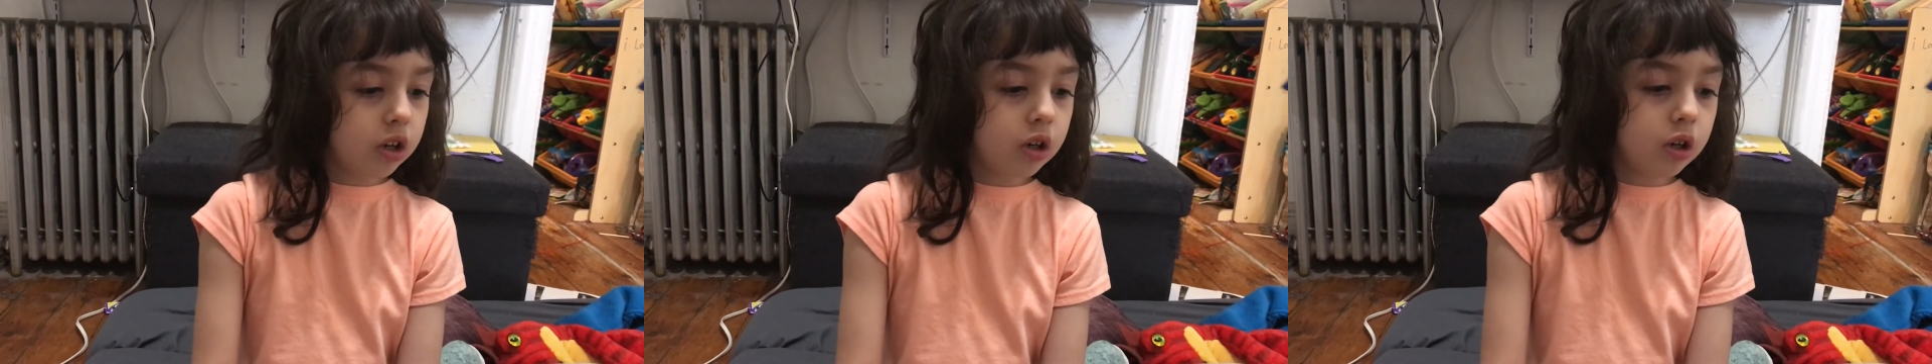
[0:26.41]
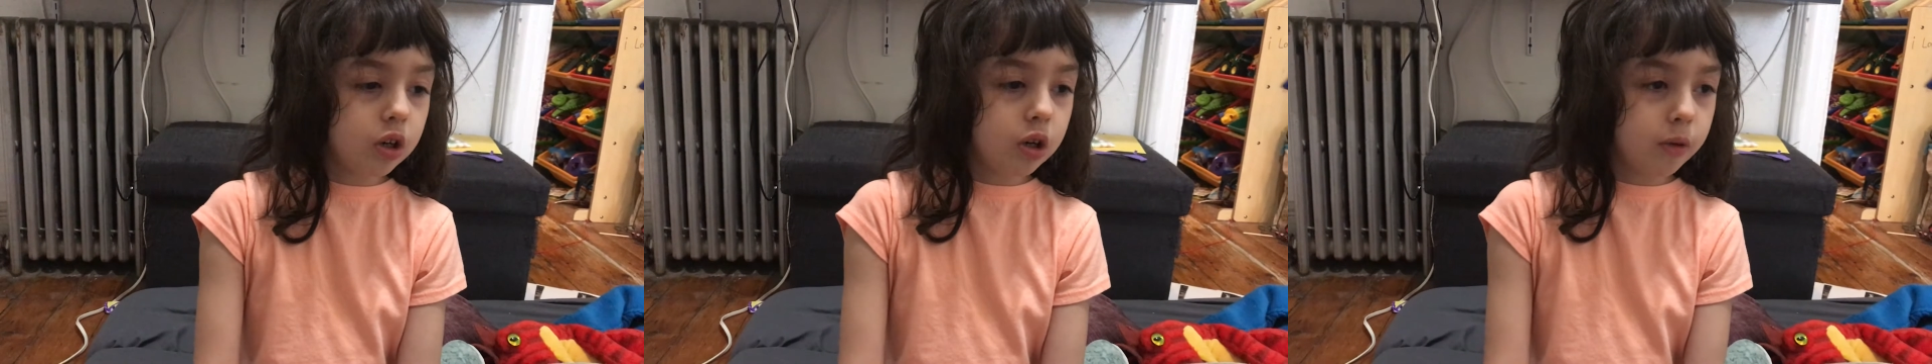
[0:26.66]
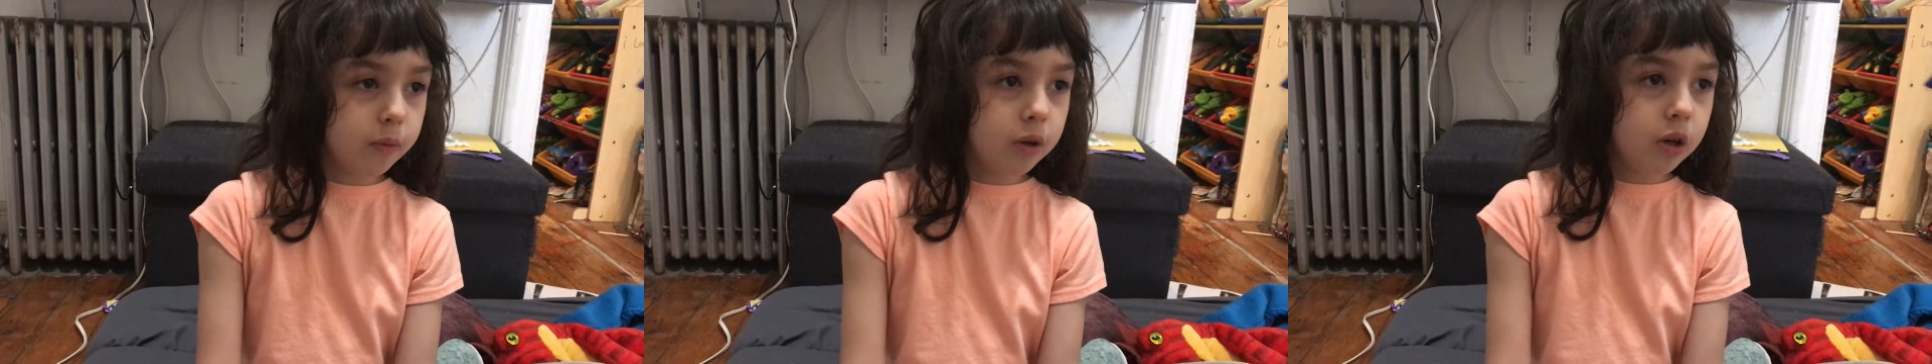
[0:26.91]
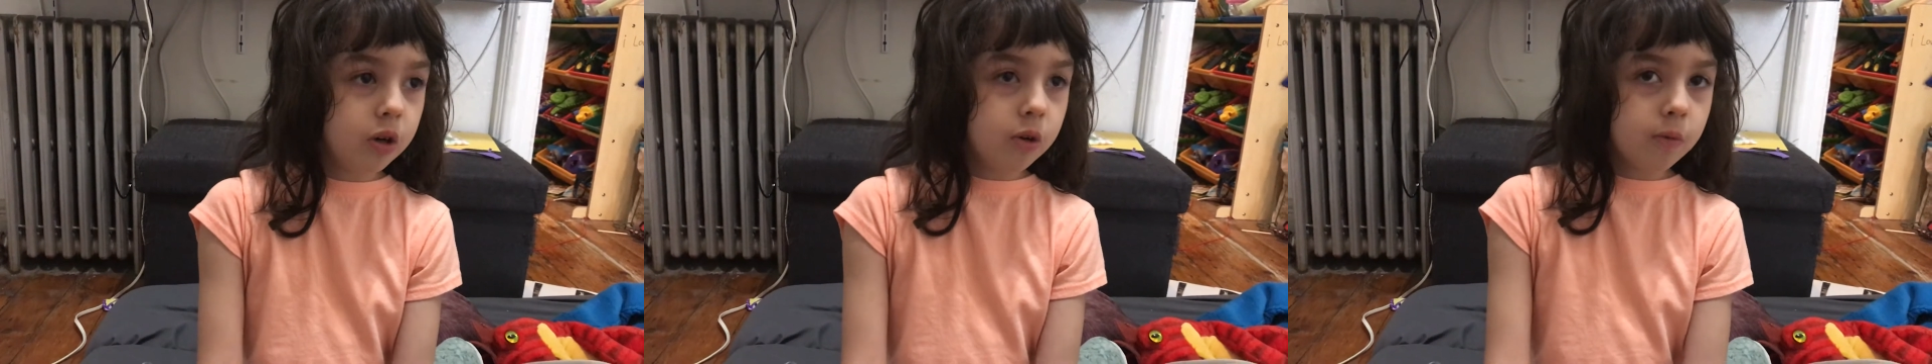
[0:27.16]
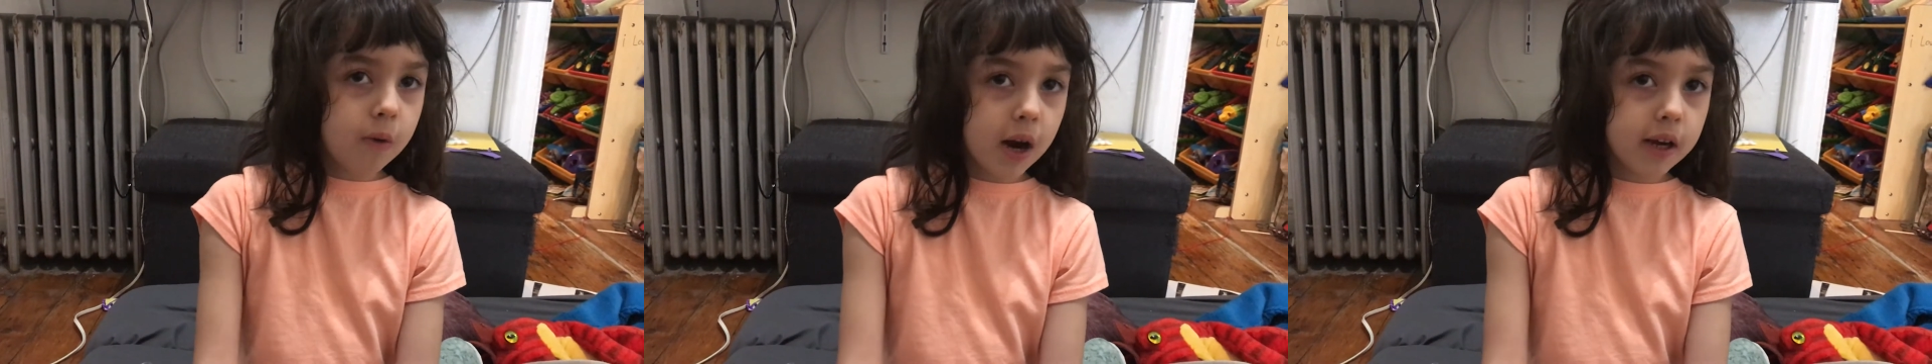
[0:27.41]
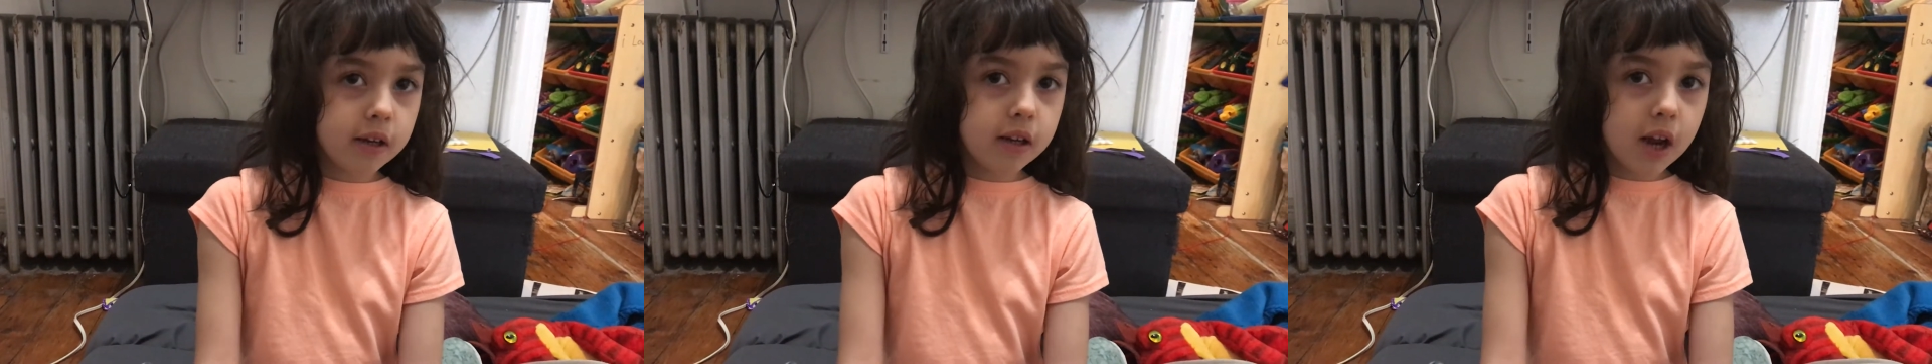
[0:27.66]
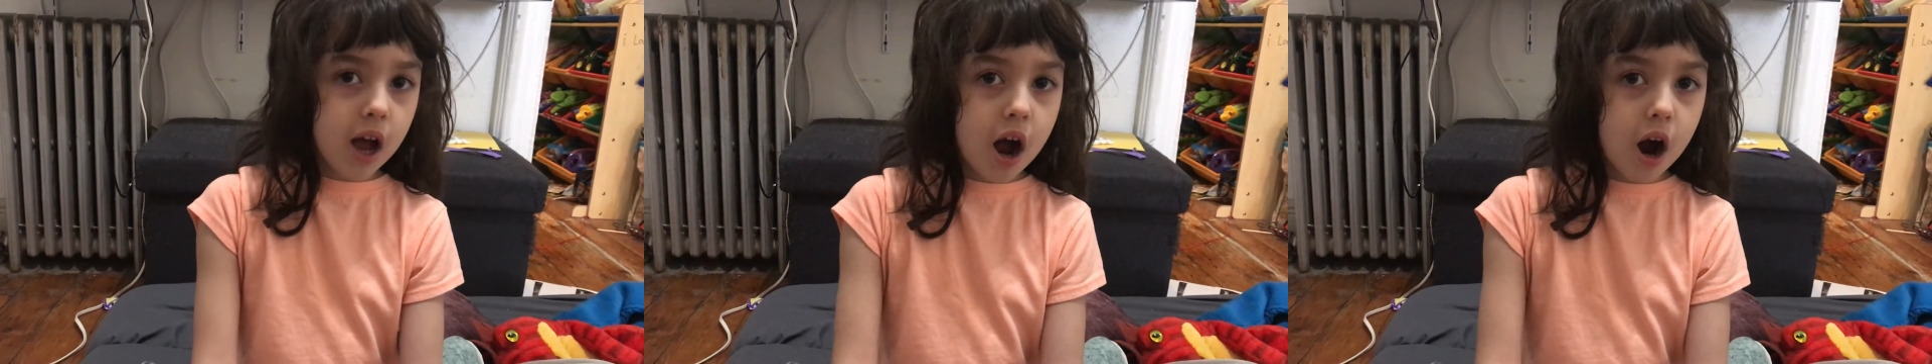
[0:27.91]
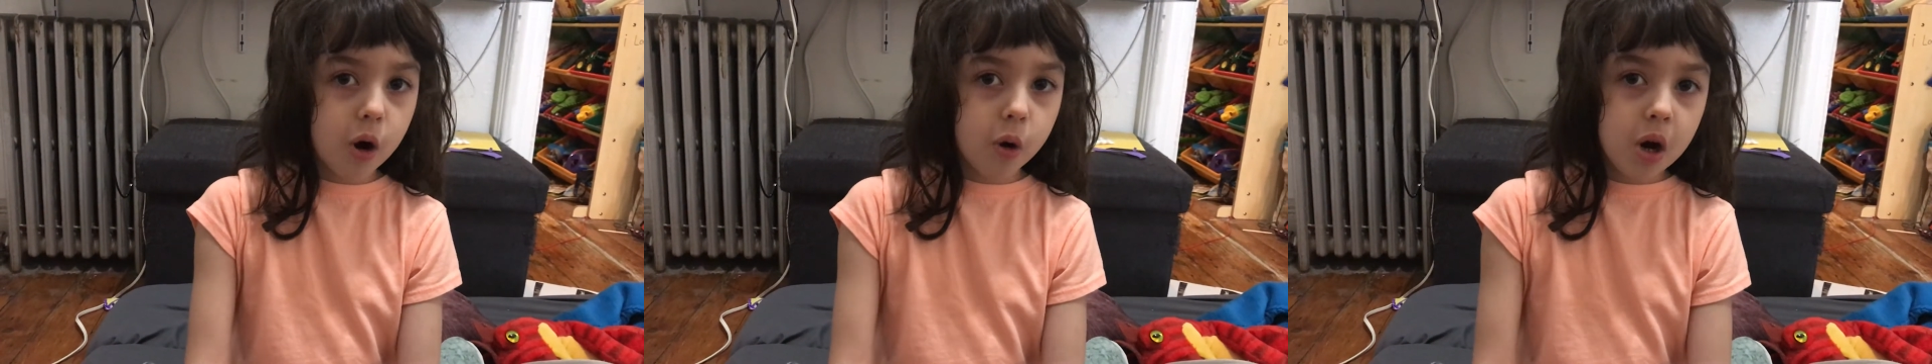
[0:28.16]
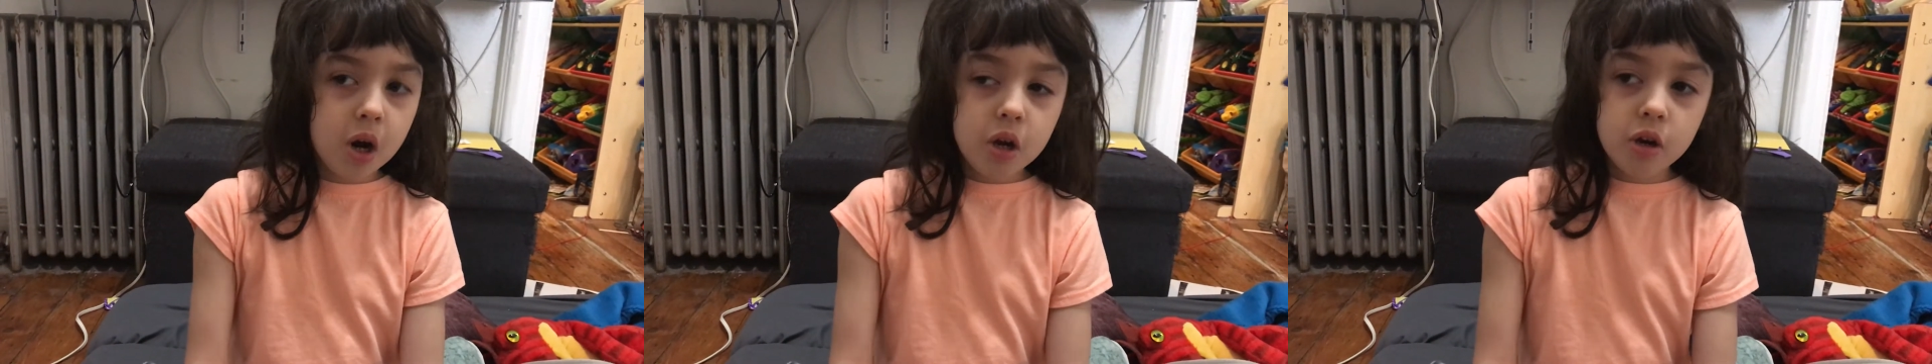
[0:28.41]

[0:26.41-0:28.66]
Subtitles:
home right now.